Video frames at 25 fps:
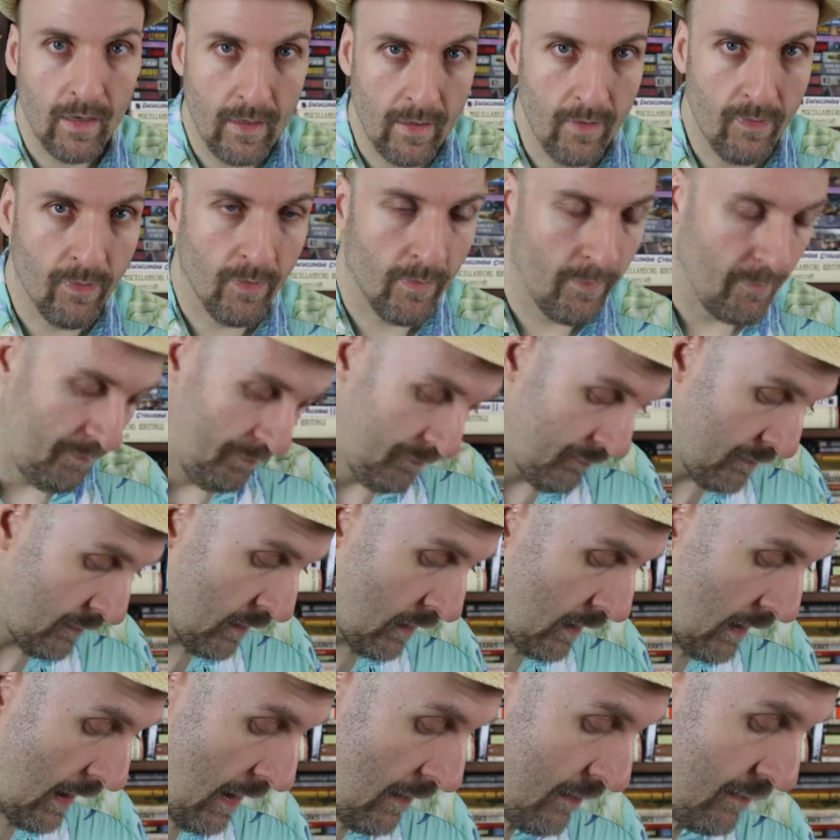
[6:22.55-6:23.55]
in them.
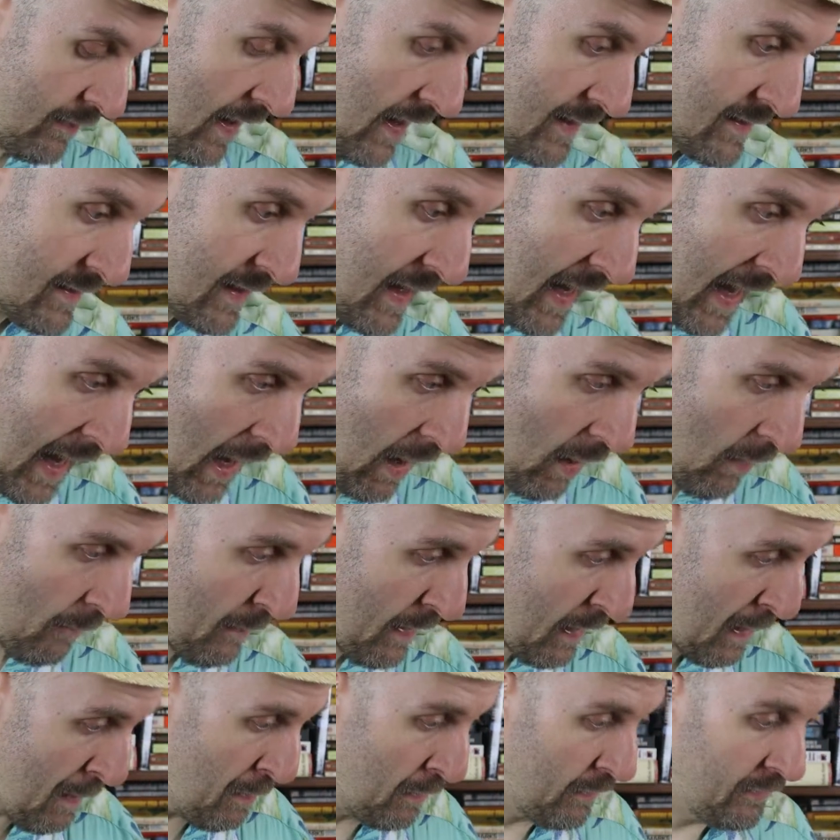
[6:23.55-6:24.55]
And that's how
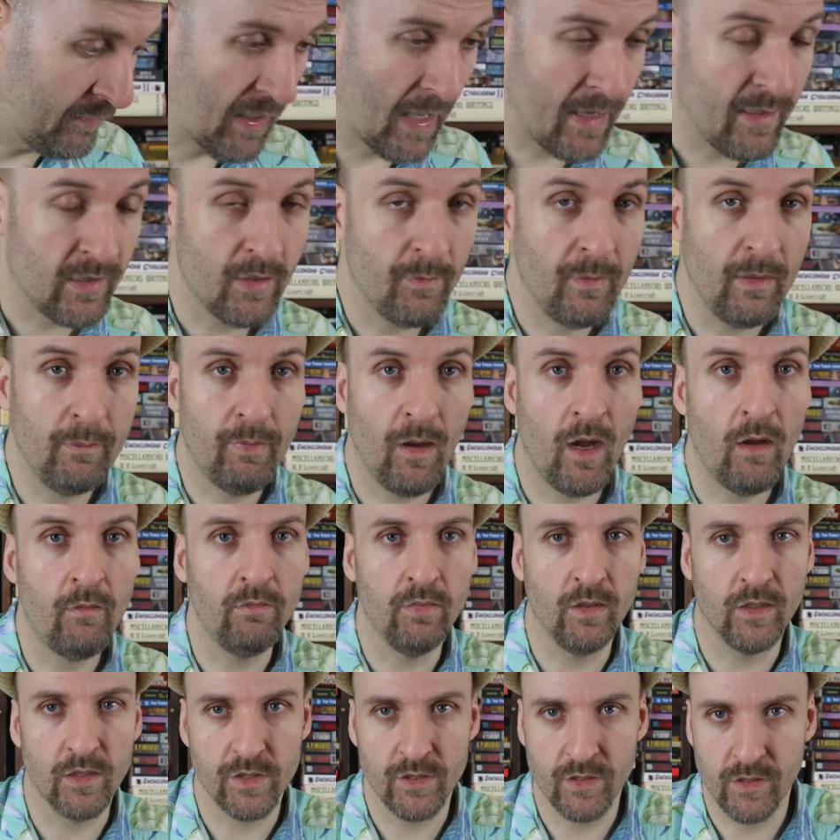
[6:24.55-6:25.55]
people tend to be
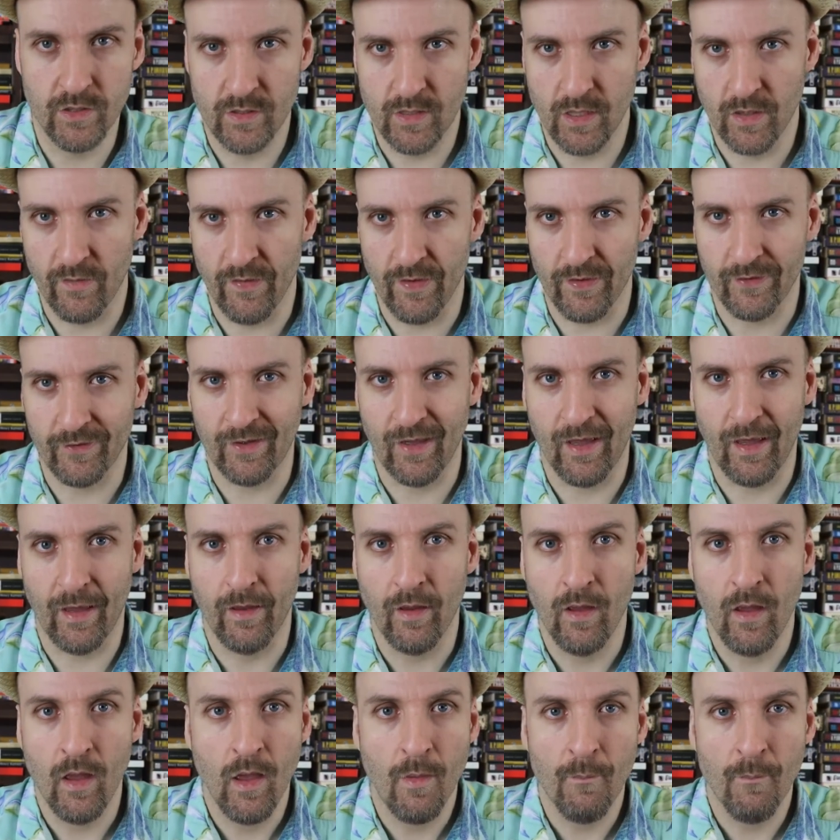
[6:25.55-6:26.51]
published to this day.